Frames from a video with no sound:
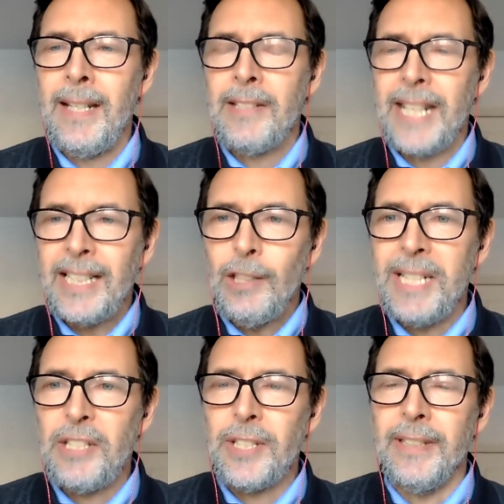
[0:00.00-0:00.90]
Second
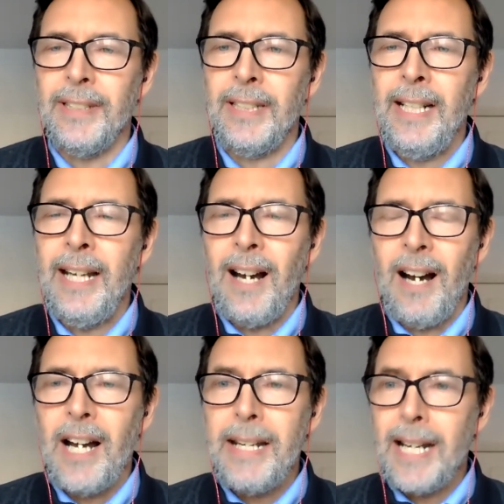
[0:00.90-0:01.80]
question,
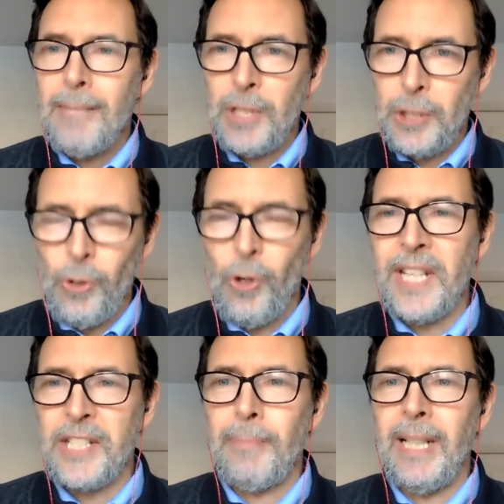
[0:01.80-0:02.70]
I am sure
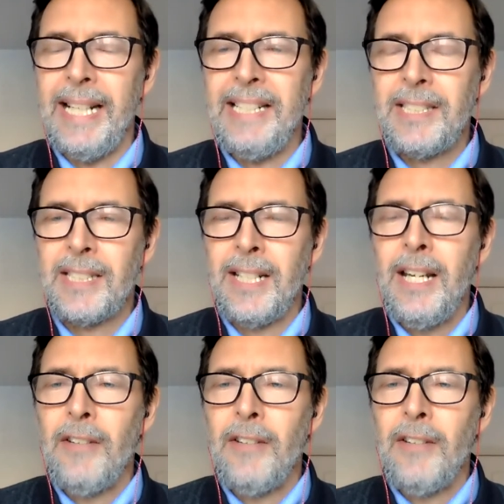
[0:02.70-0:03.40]
there's a place